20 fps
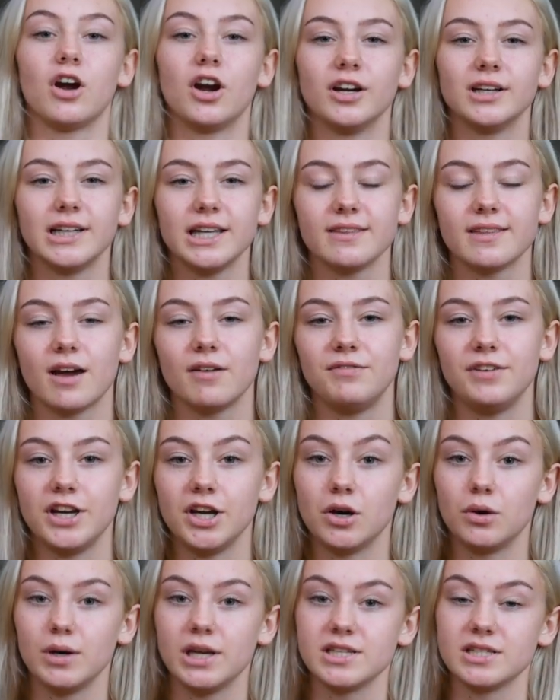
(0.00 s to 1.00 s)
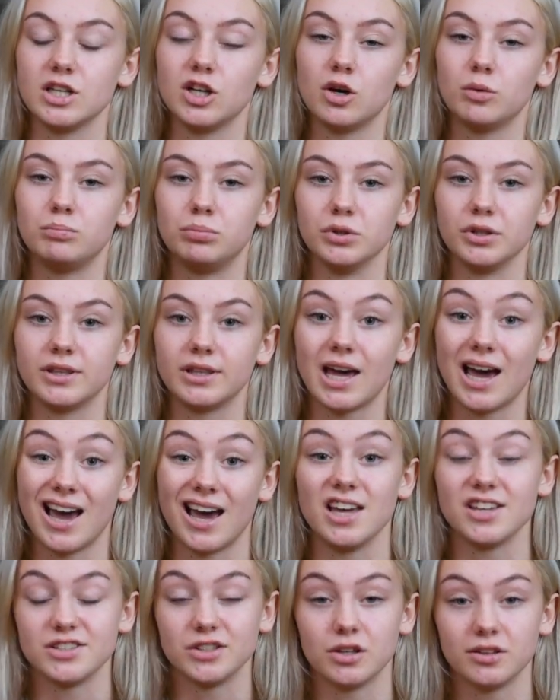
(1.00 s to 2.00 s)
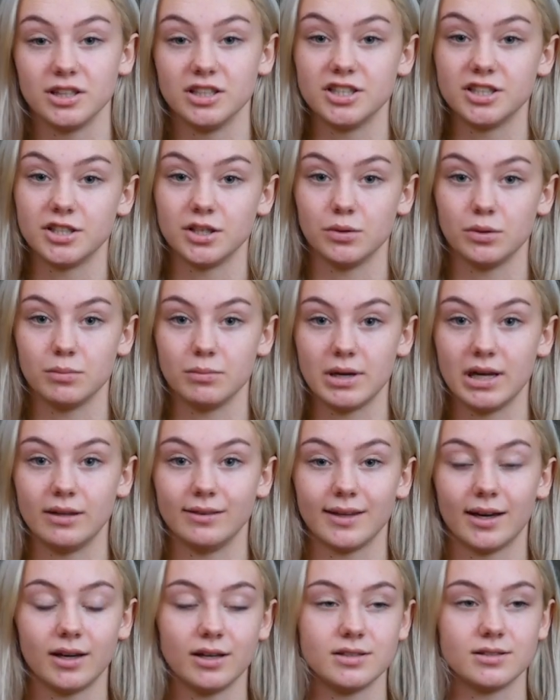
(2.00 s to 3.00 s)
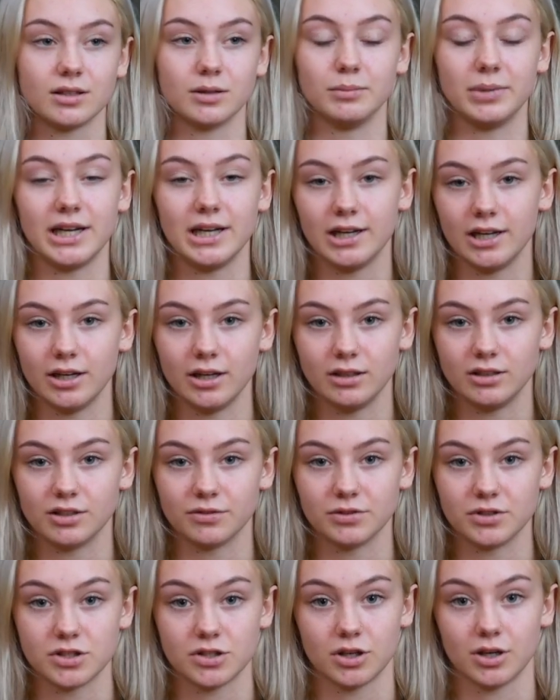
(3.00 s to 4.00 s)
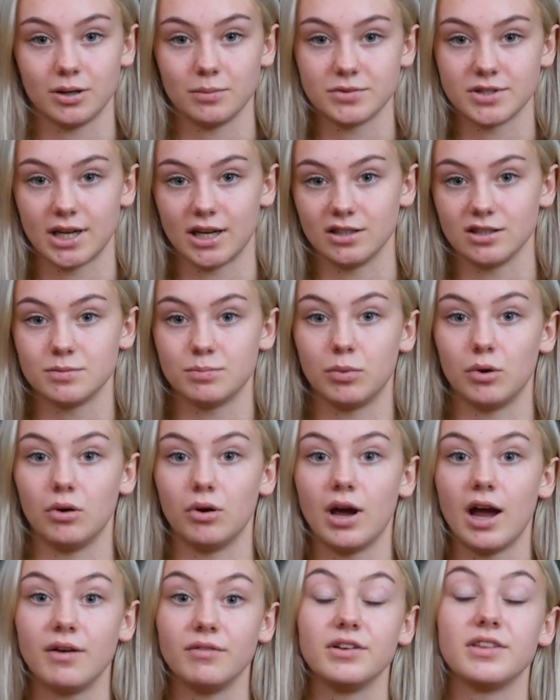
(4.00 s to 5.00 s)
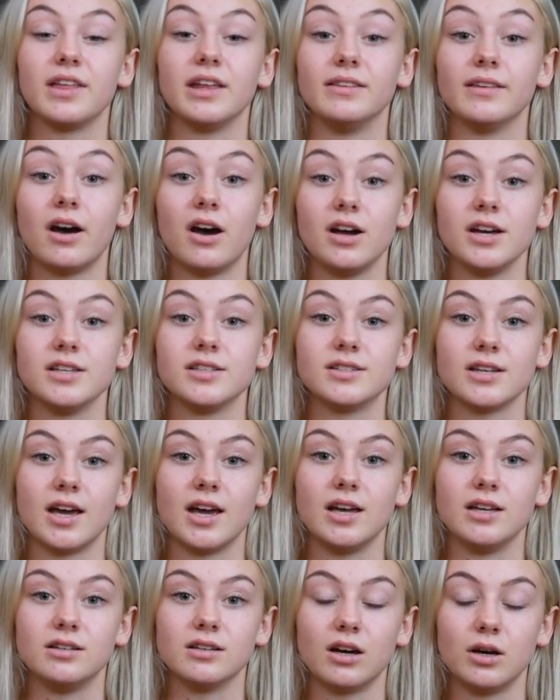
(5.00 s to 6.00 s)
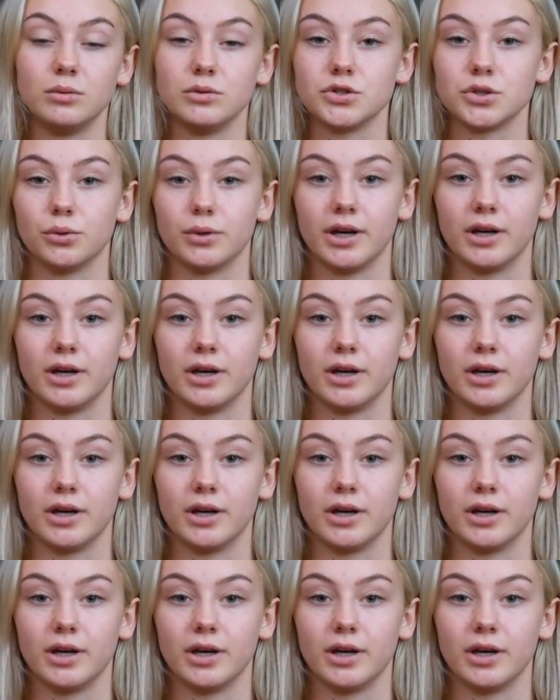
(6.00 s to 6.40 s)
Currently that video isn't up, but that has nothing to do with me. That is a completely different circumstance, but everything that I said, I will show